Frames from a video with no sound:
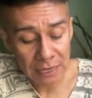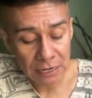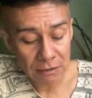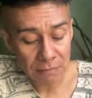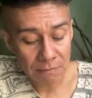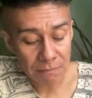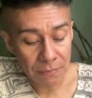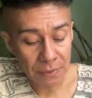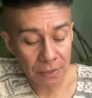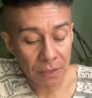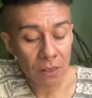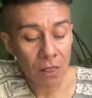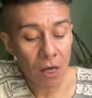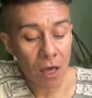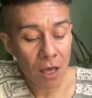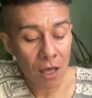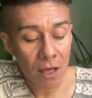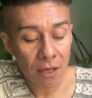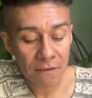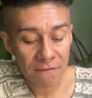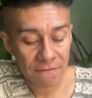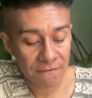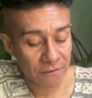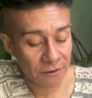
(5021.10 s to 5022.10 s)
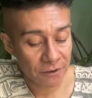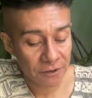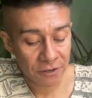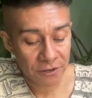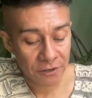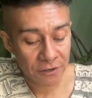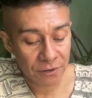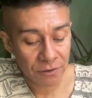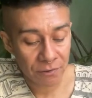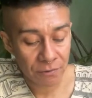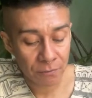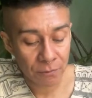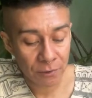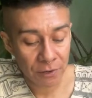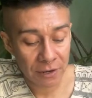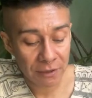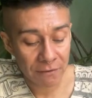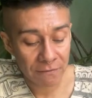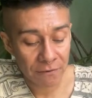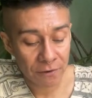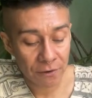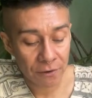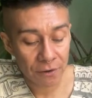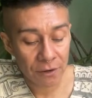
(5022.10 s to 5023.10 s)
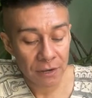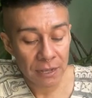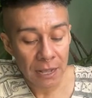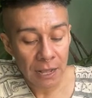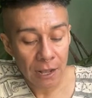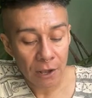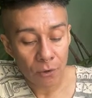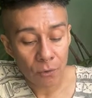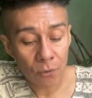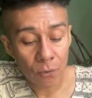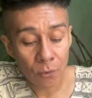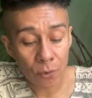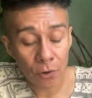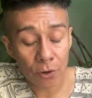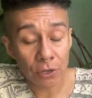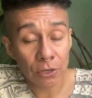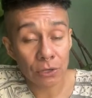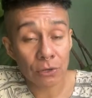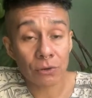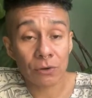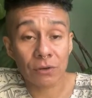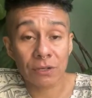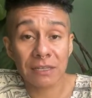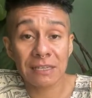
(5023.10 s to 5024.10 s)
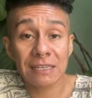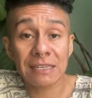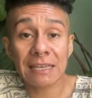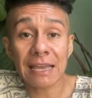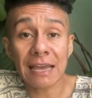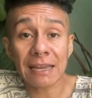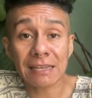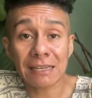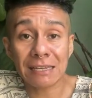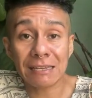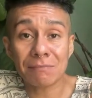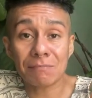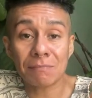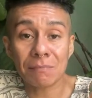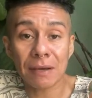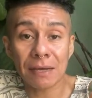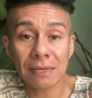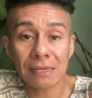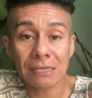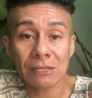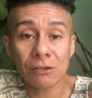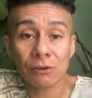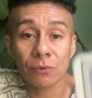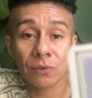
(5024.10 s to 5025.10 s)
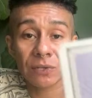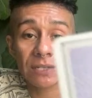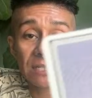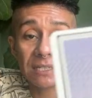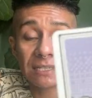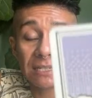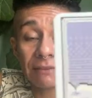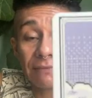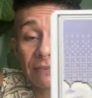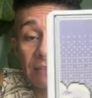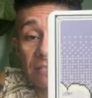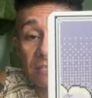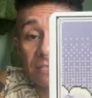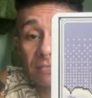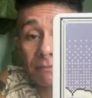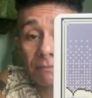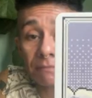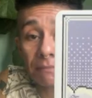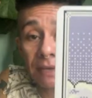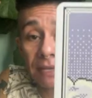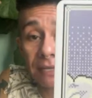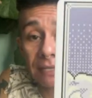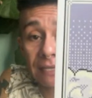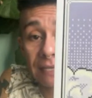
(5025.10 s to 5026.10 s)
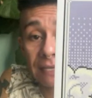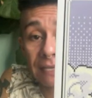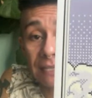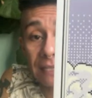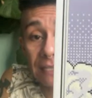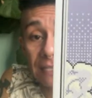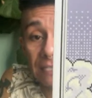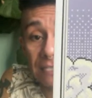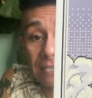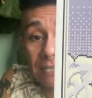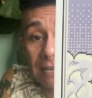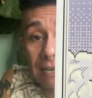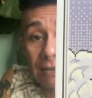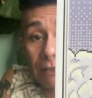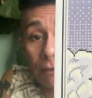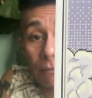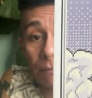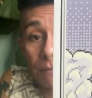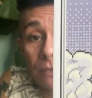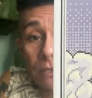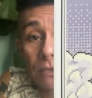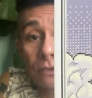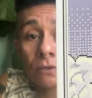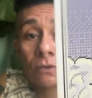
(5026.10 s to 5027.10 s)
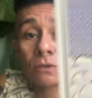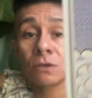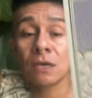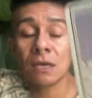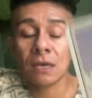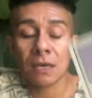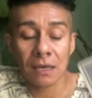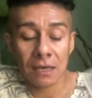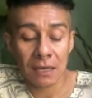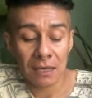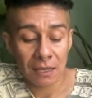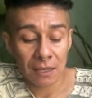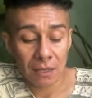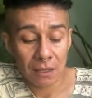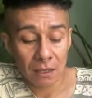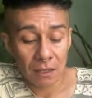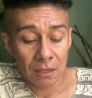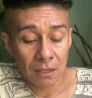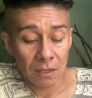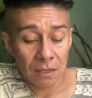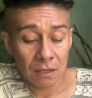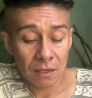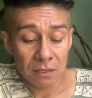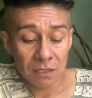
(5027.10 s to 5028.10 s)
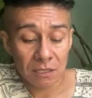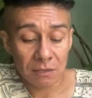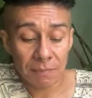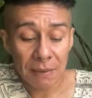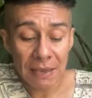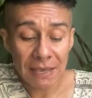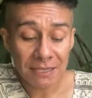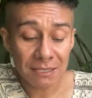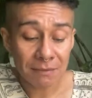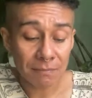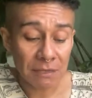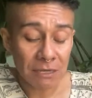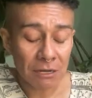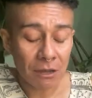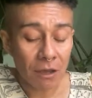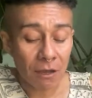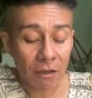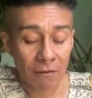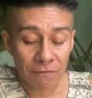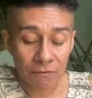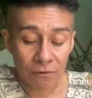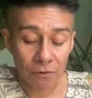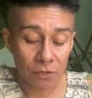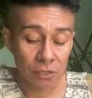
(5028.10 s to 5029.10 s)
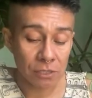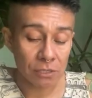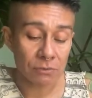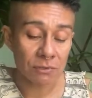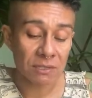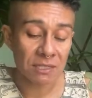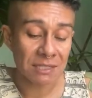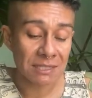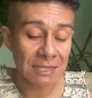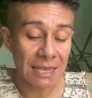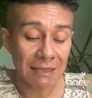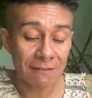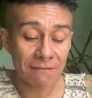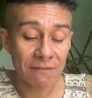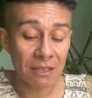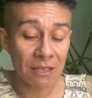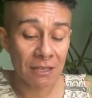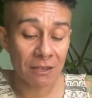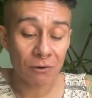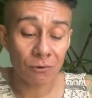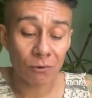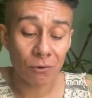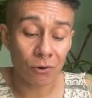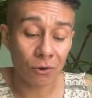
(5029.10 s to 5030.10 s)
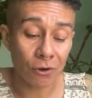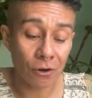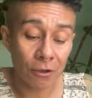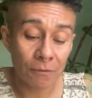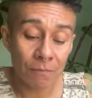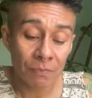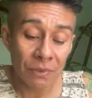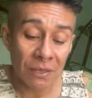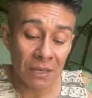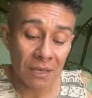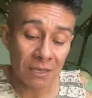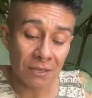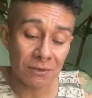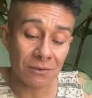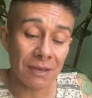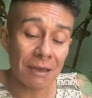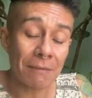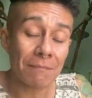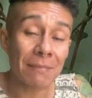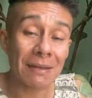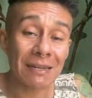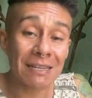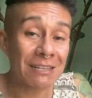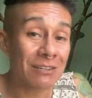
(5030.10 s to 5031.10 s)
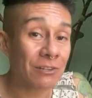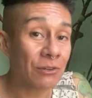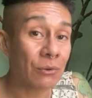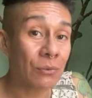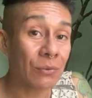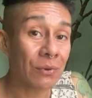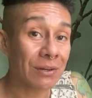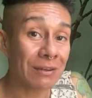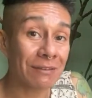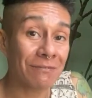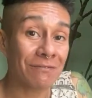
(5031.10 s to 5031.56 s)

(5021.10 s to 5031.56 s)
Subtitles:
a bill off or whatever, or you're getting money, you're receiving some money that's going to help you to pay something off, or you save it, or you get money to go on a